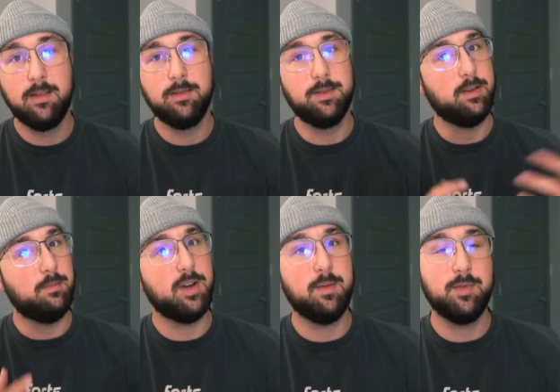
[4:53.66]

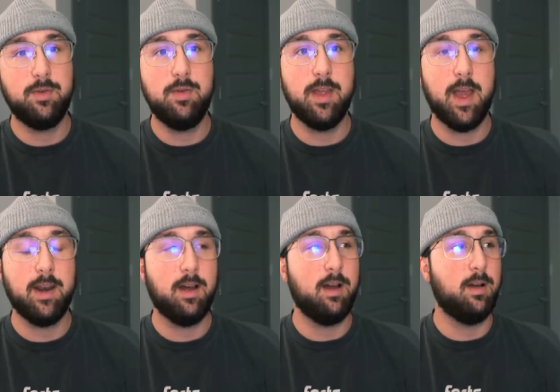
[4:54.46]
Some jobs will do
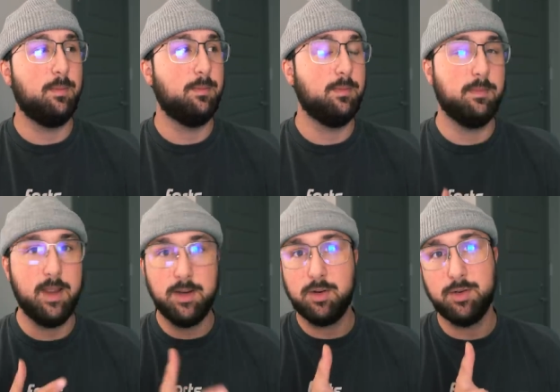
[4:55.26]
that. Um,
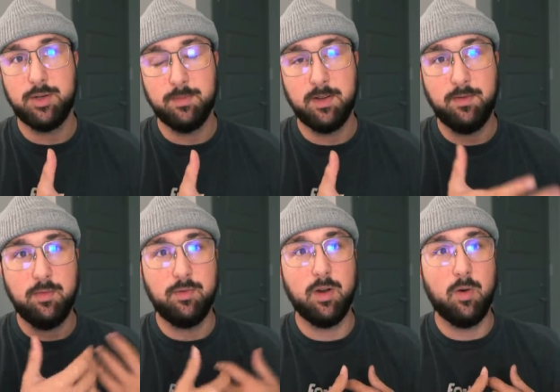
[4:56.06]
internships, if
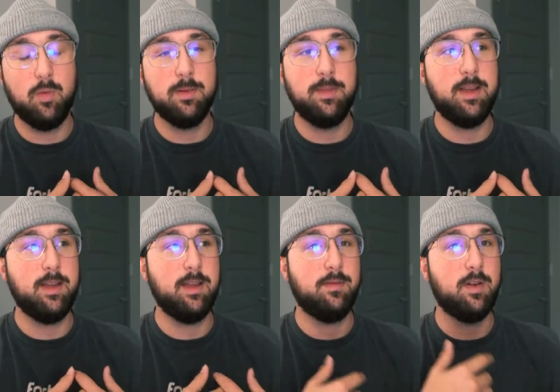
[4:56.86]
you don't want to
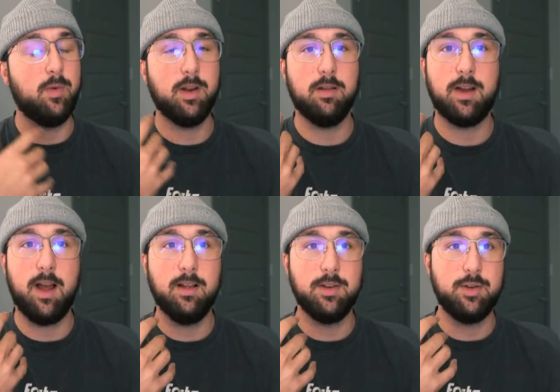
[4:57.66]
be, if you don't want to go to
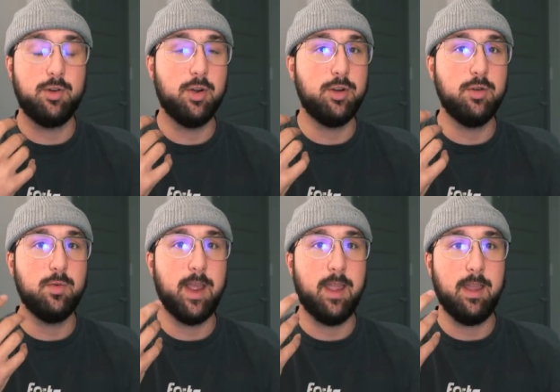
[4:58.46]
college, you could
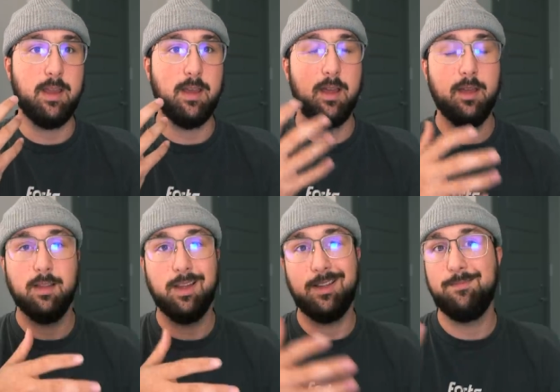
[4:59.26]
do a
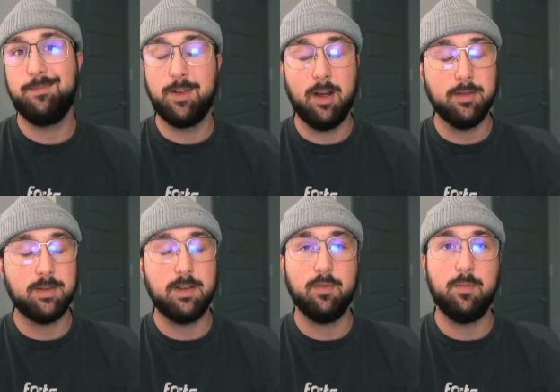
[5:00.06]
like a
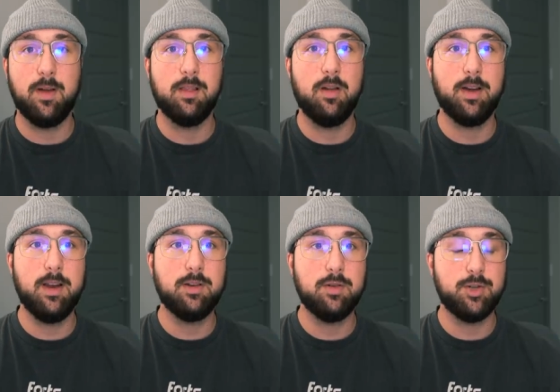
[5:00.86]
several month long
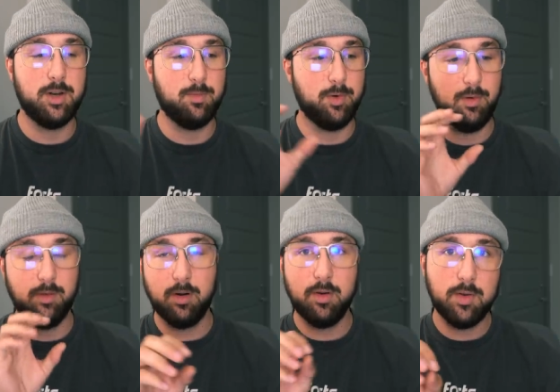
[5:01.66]
internship where you
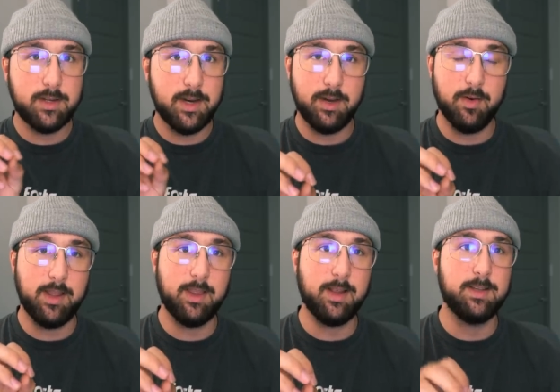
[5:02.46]
learn those nitty gritty
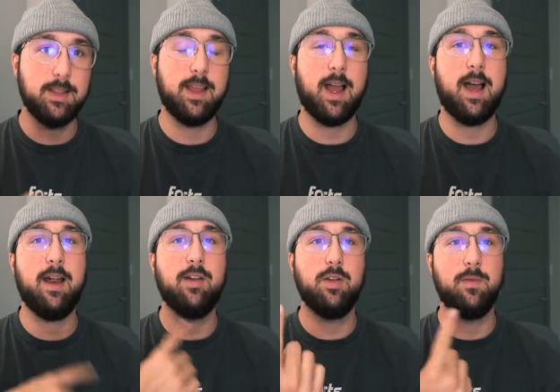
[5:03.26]
things, then they
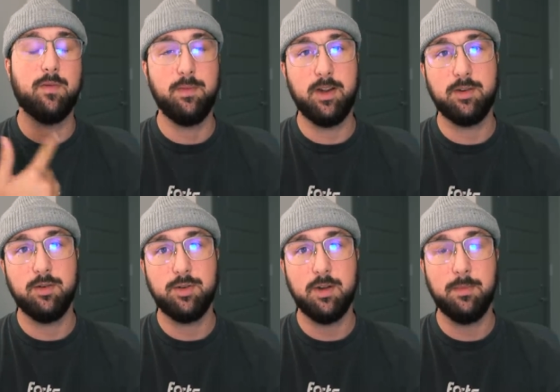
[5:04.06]
hire you from the
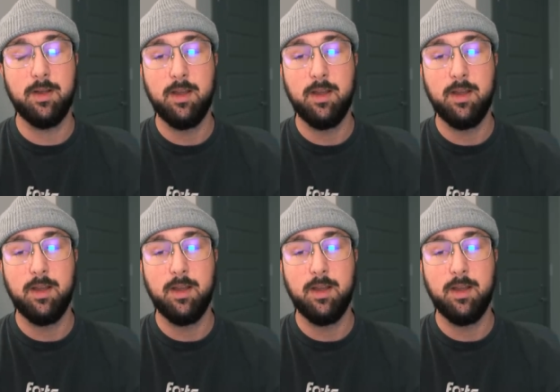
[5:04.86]
internship.